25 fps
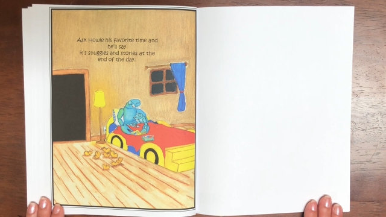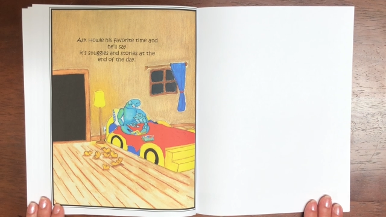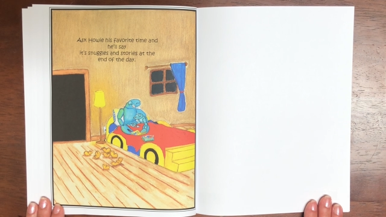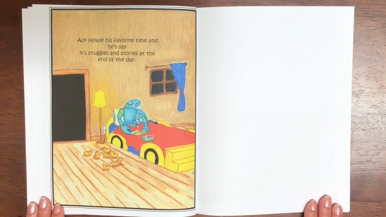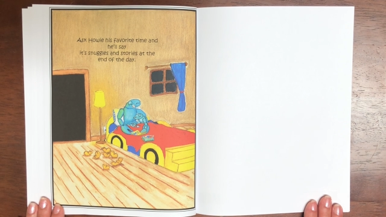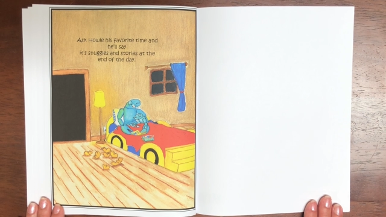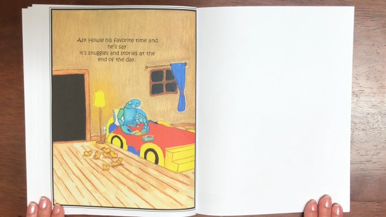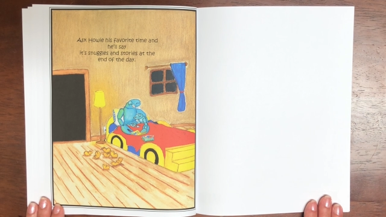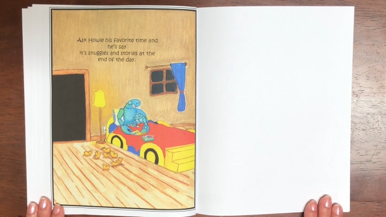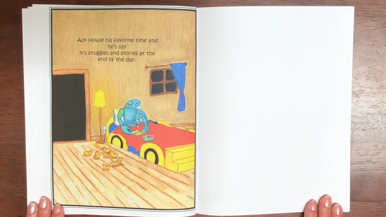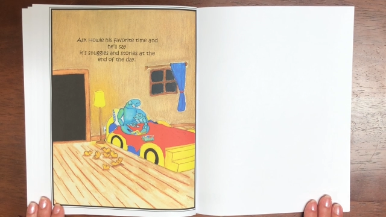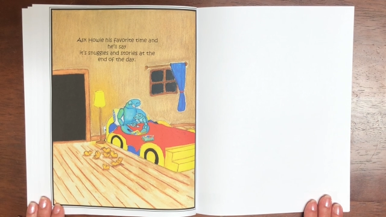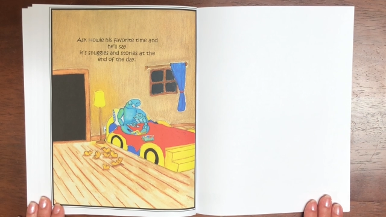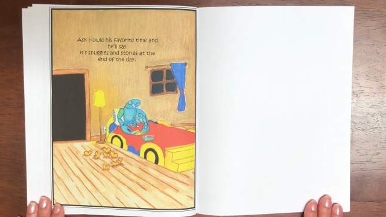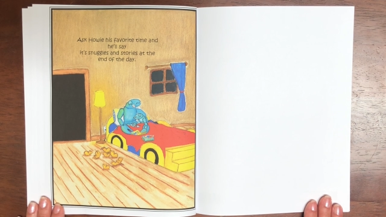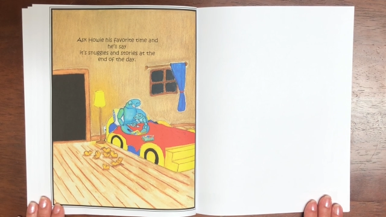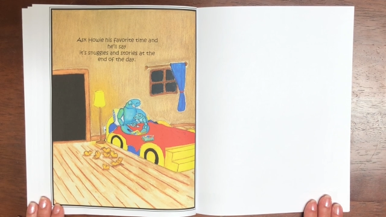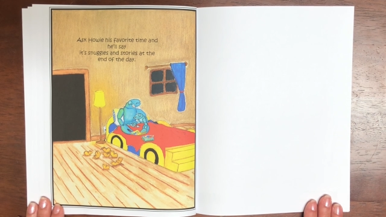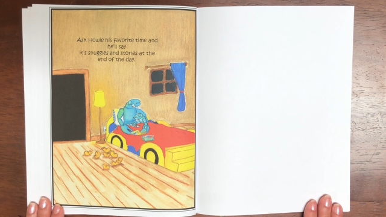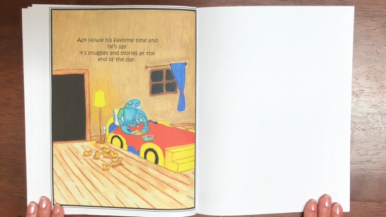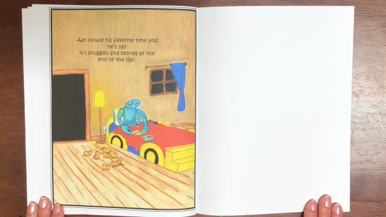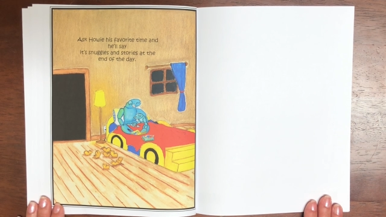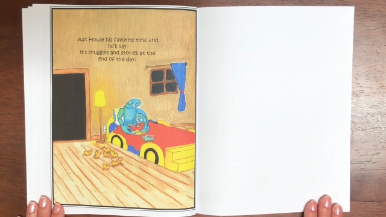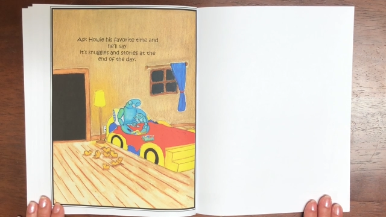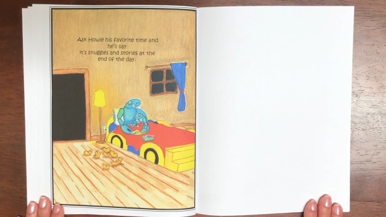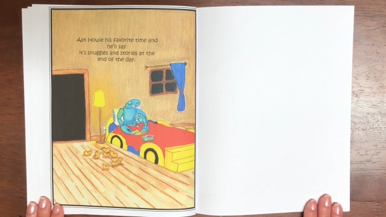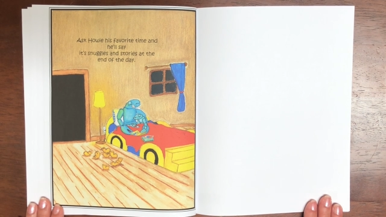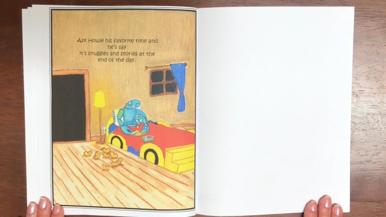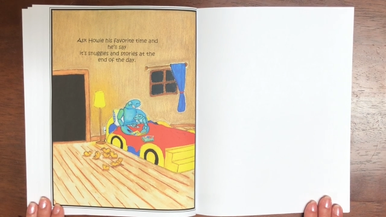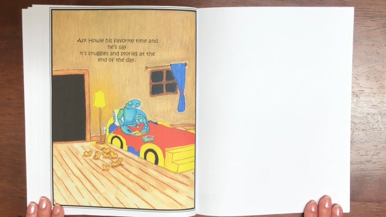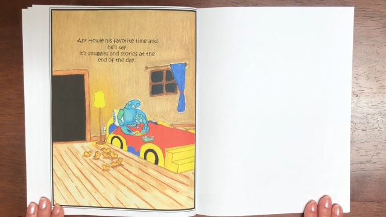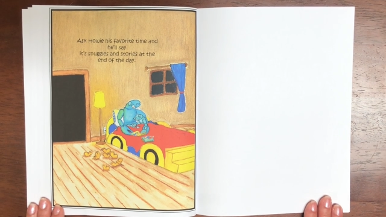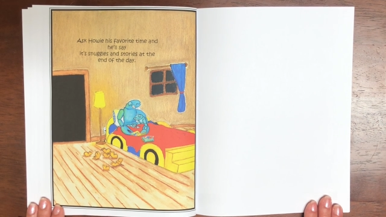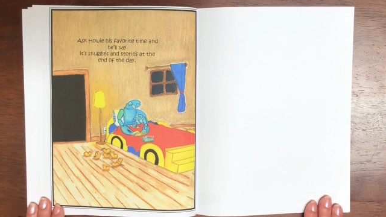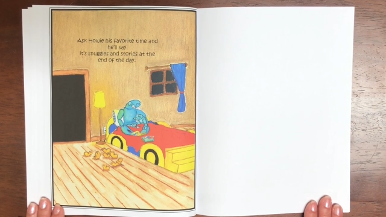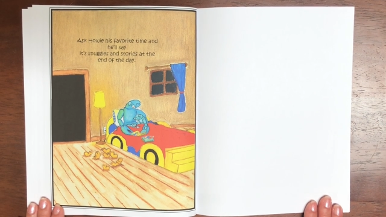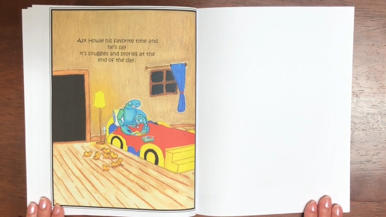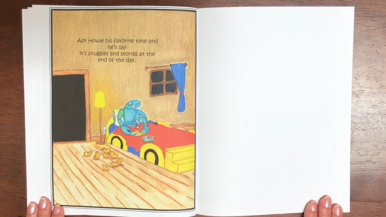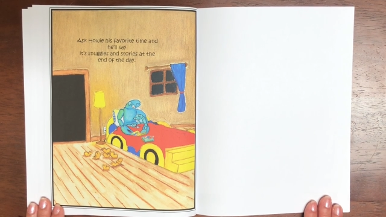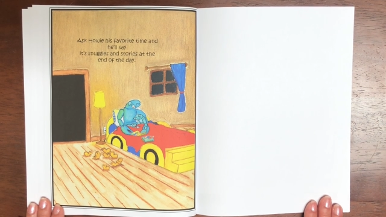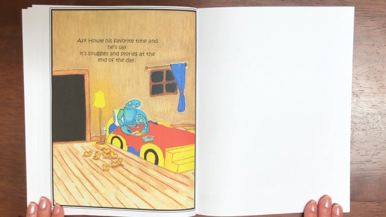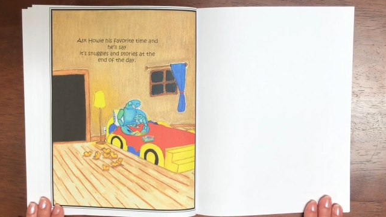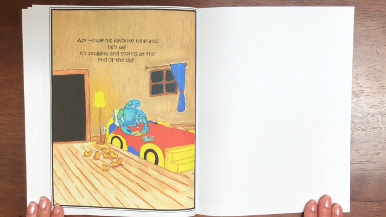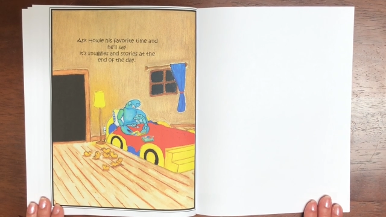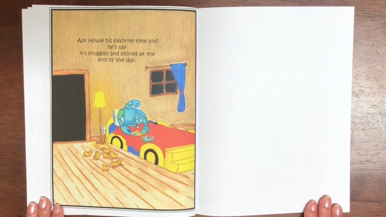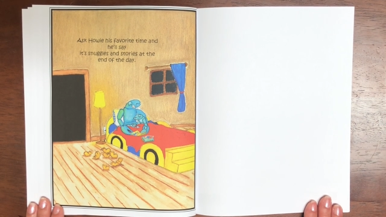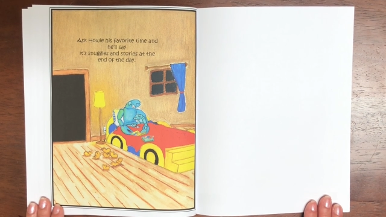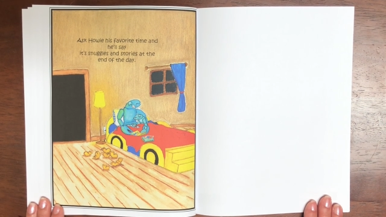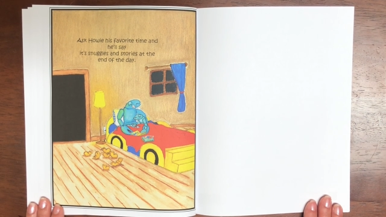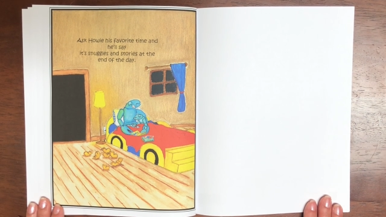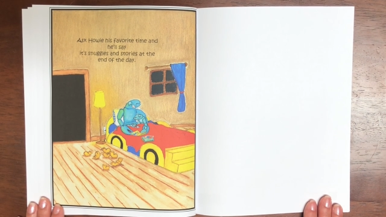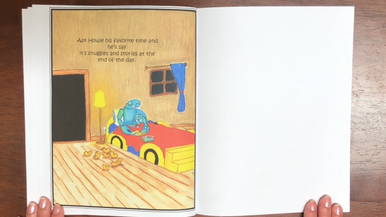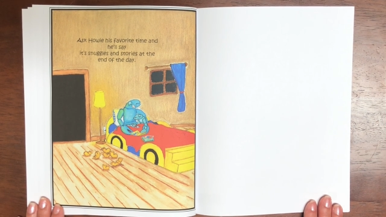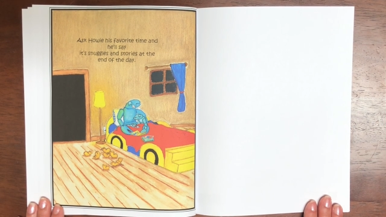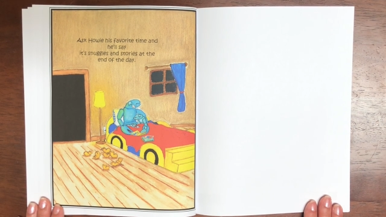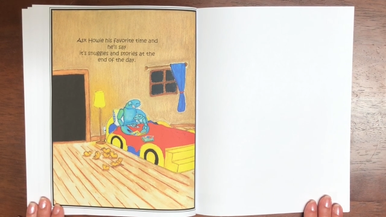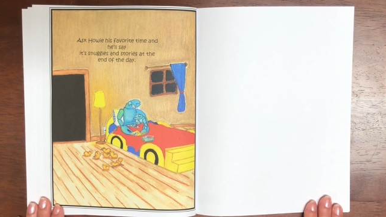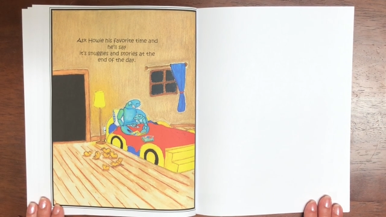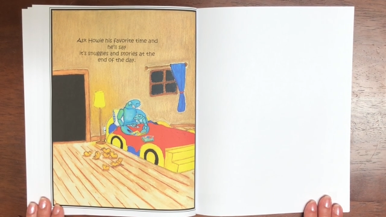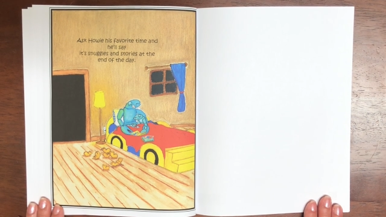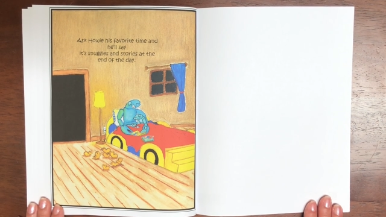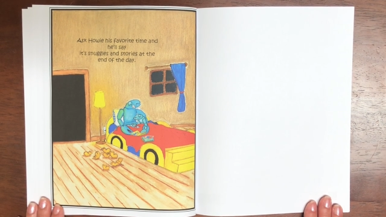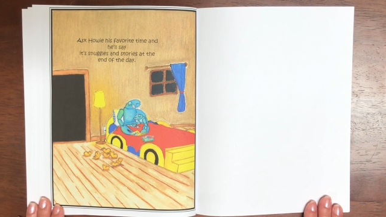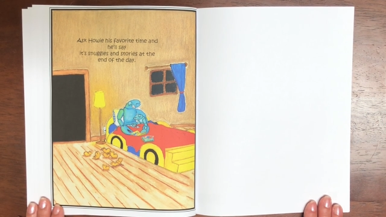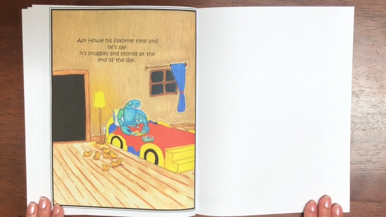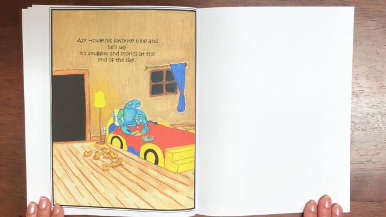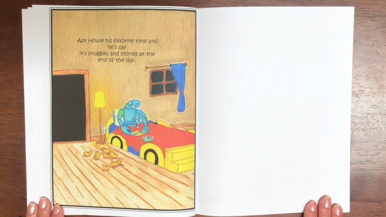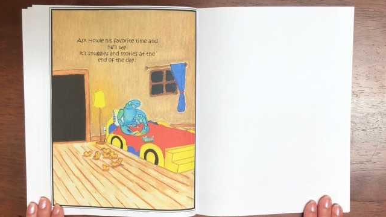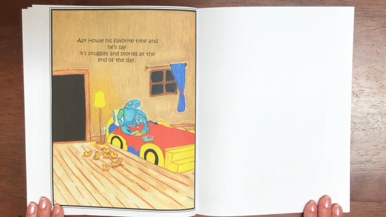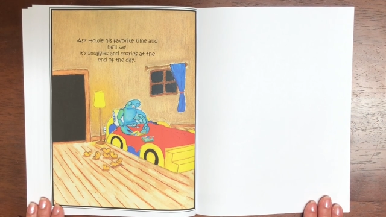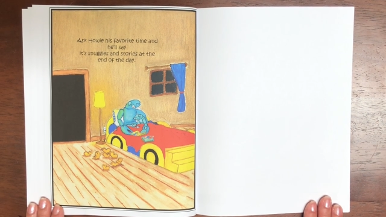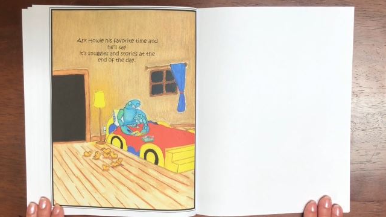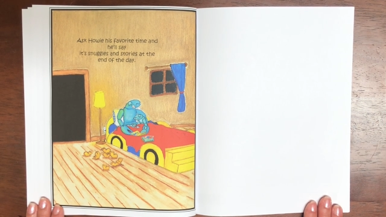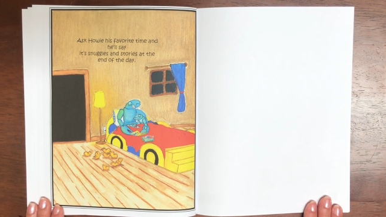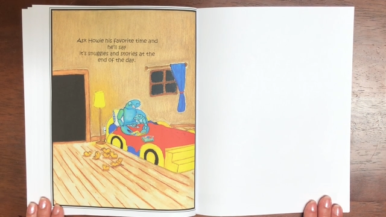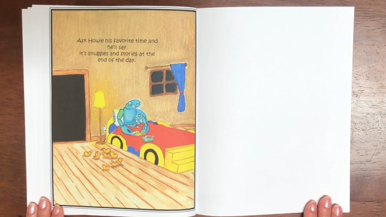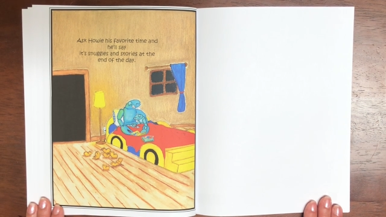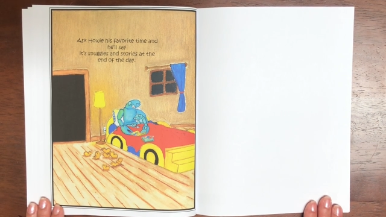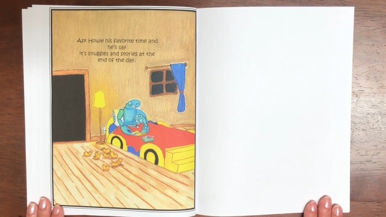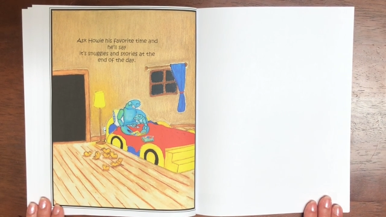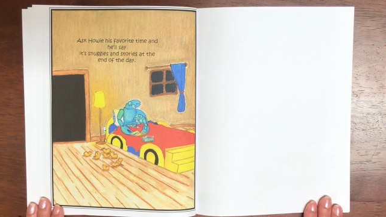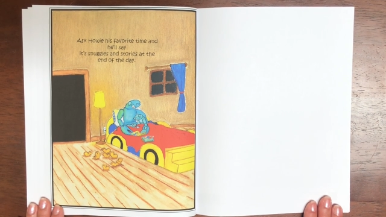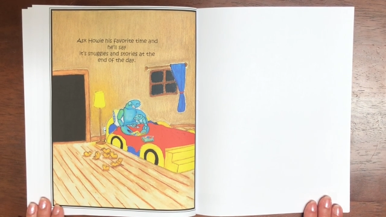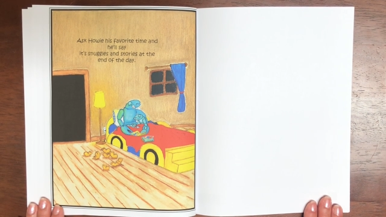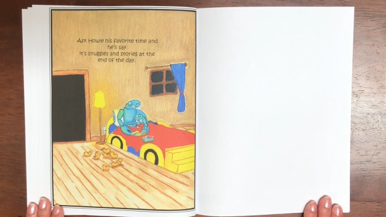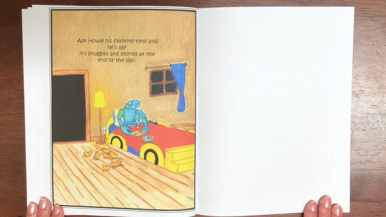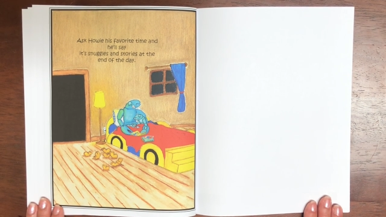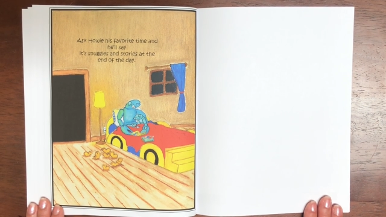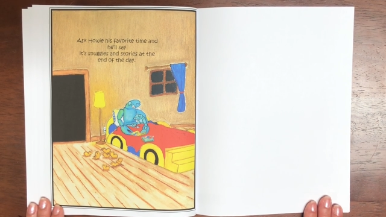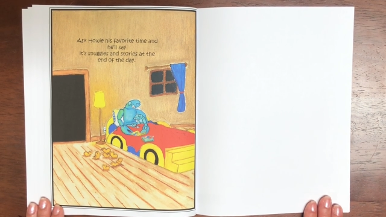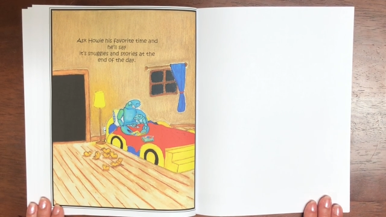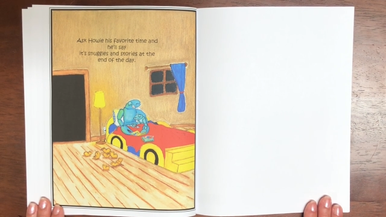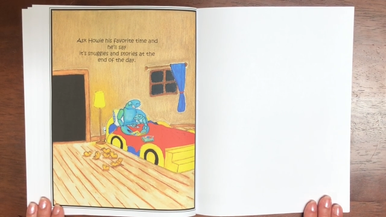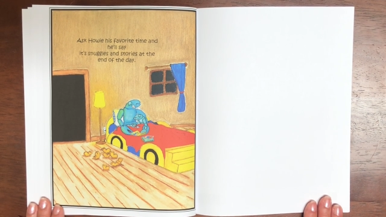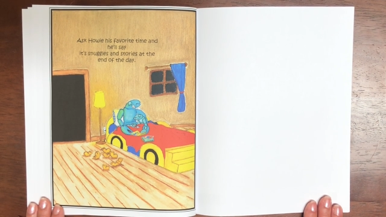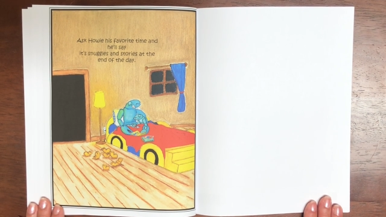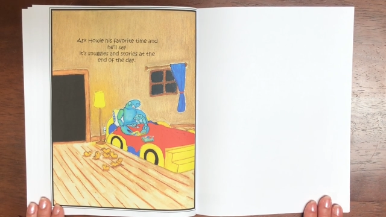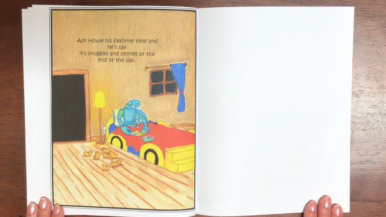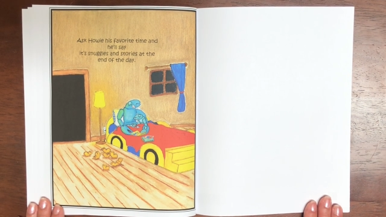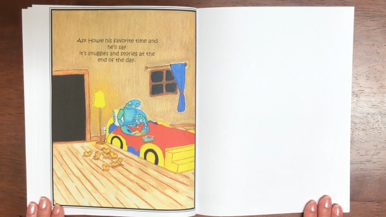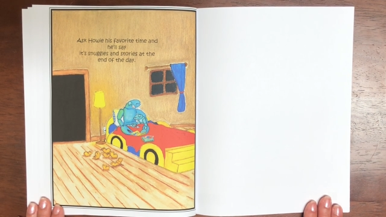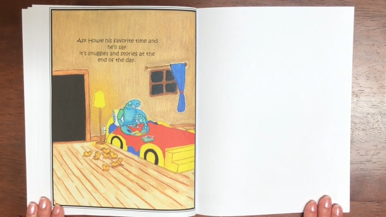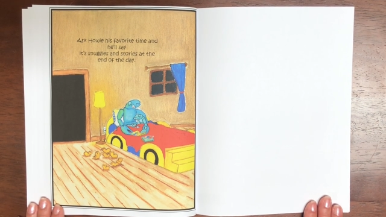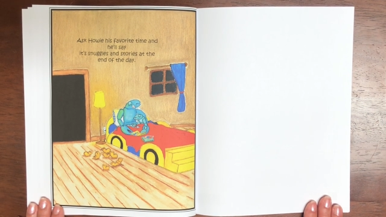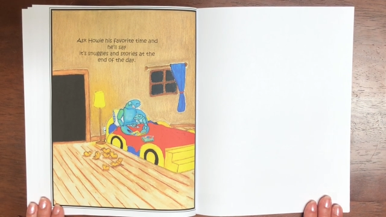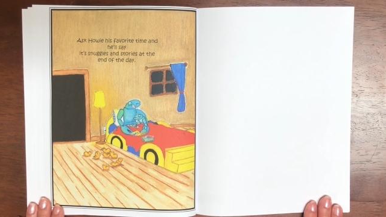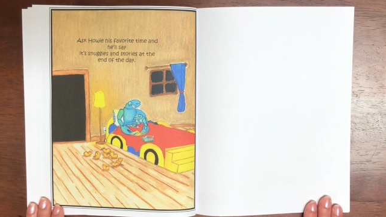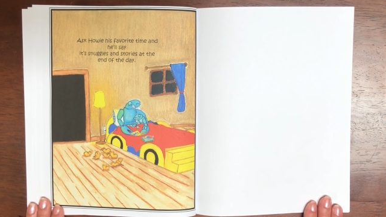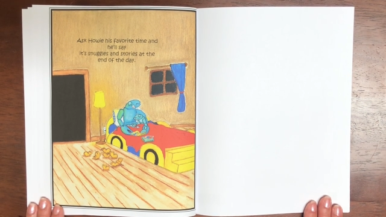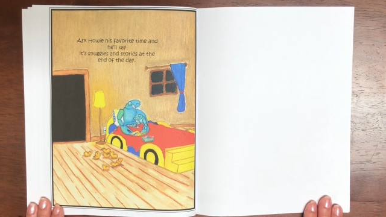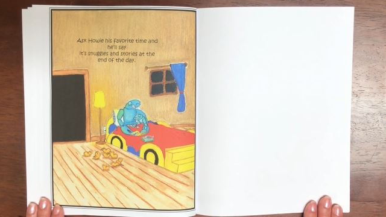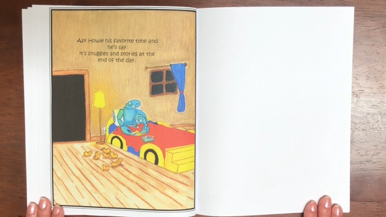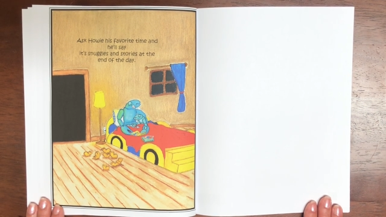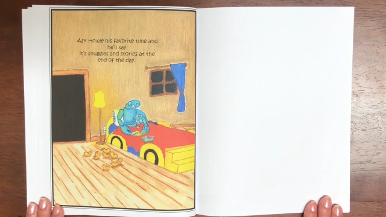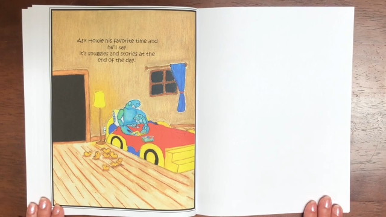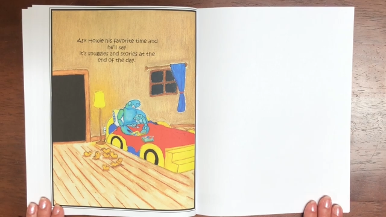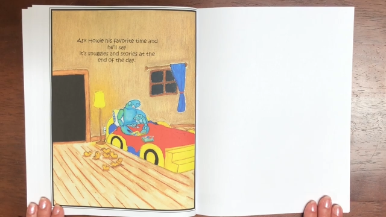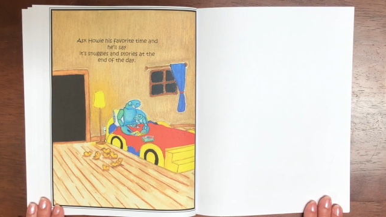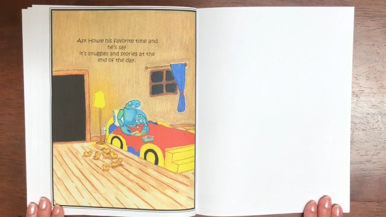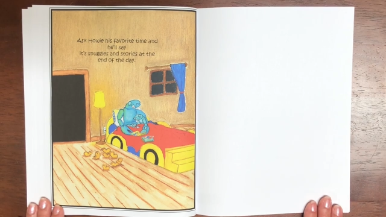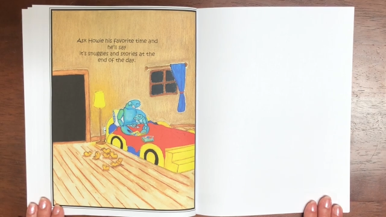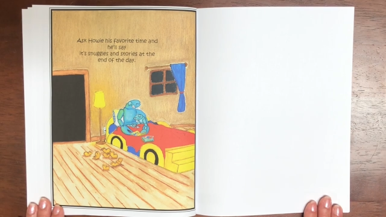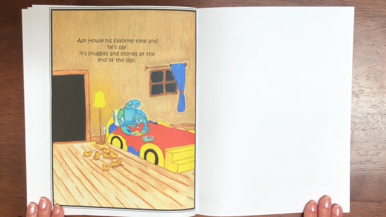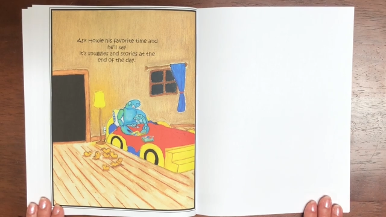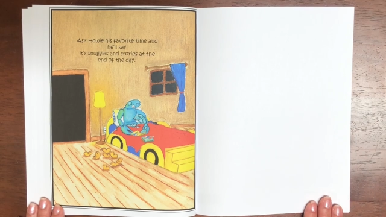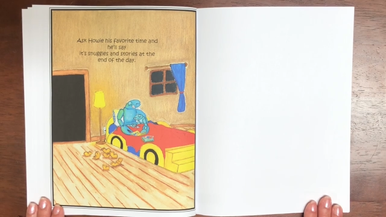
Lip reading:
Nobody's mouth can be seen.